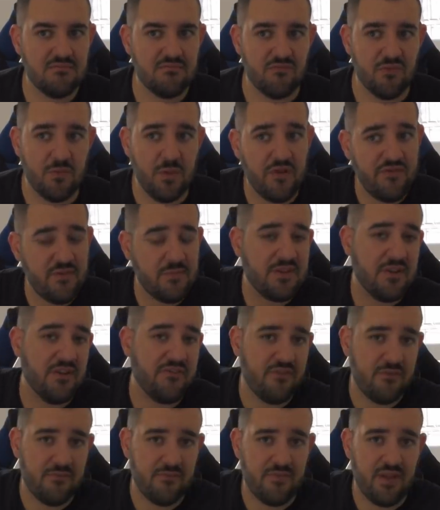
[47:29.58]
removed
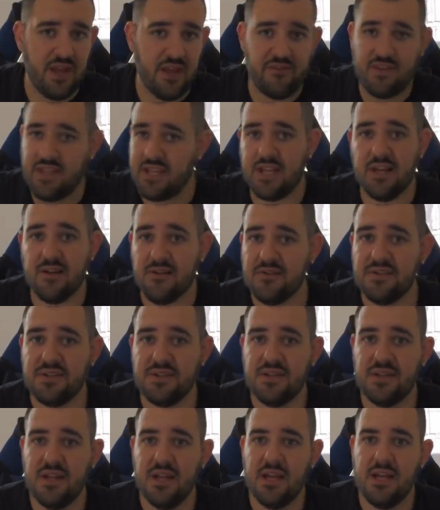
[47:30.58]
himself from everything
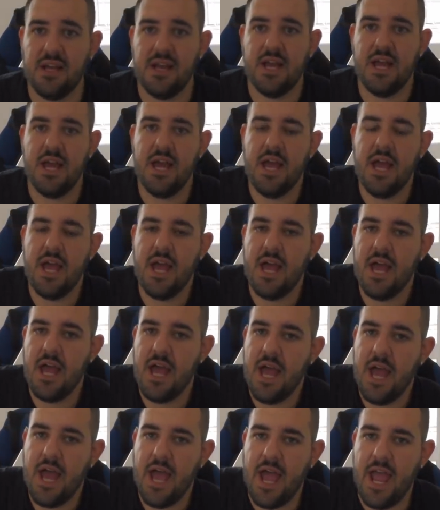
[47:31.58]
else,
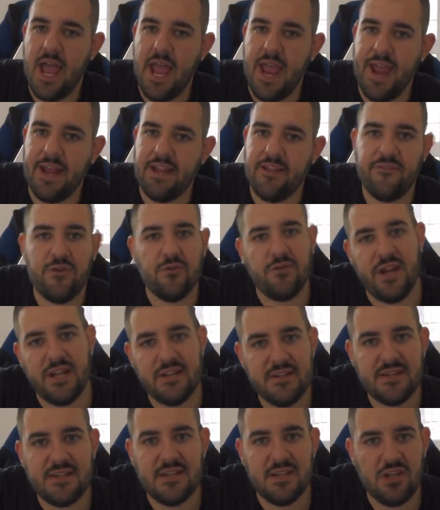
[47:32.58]
and if you were
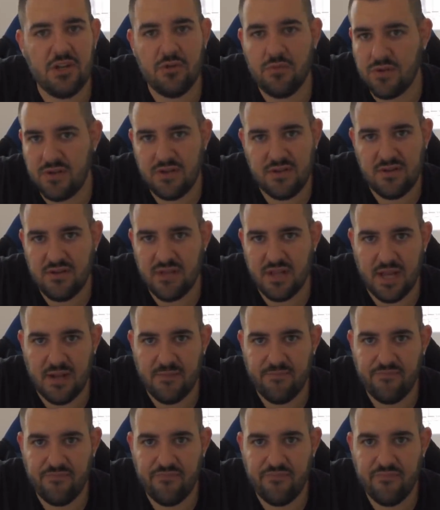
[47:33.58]
innocent, you wouldn't do
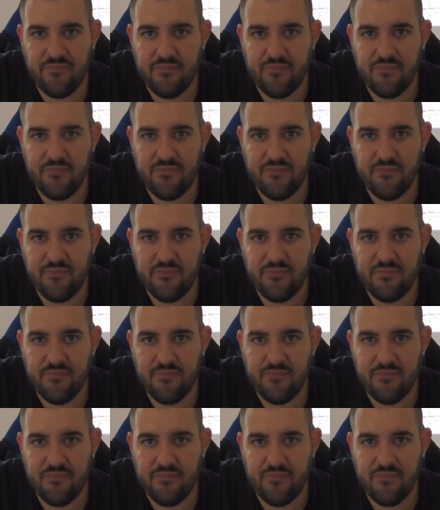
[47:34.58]
that.